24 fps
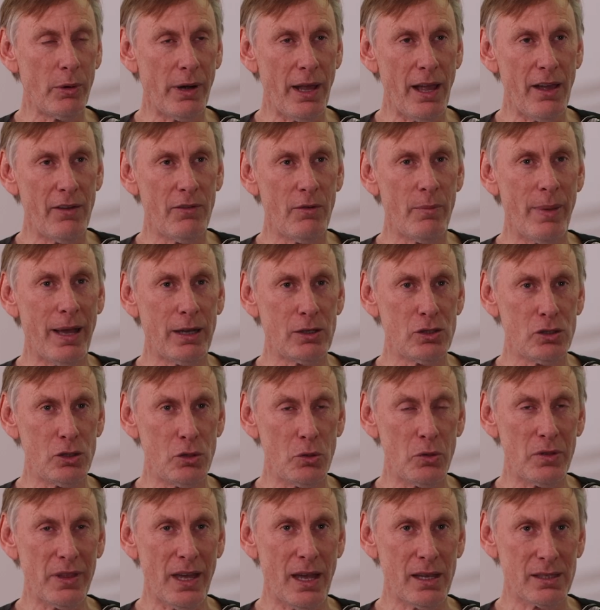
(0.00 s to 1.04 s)
would have about
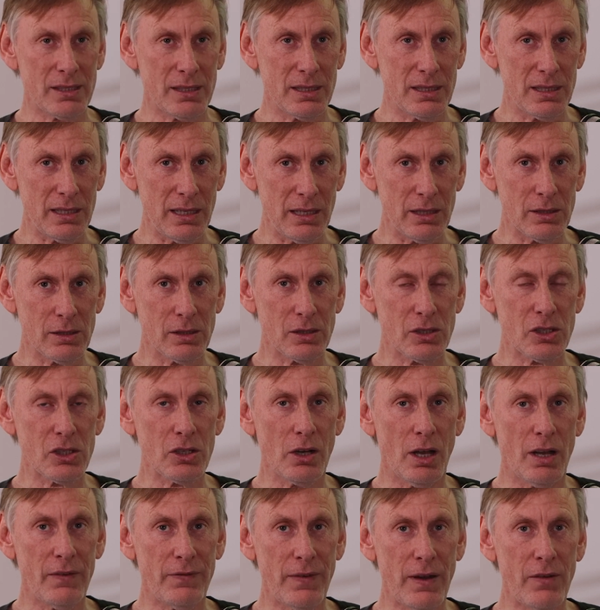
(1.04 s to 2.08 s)
2,000 seasonal
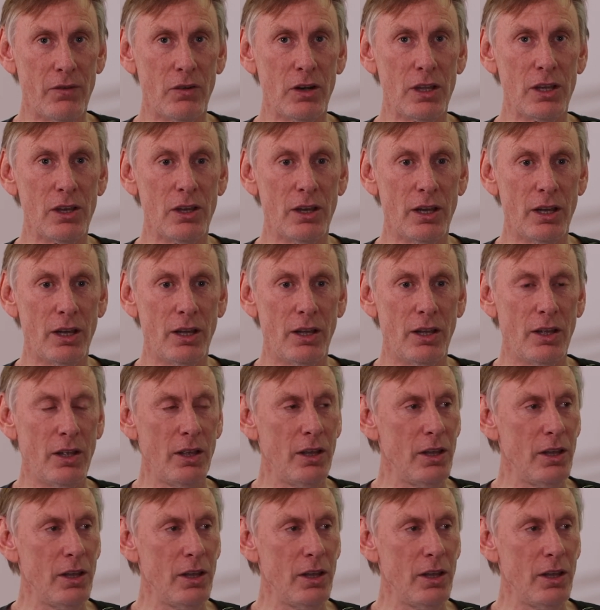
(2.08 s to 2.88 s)
staff every year.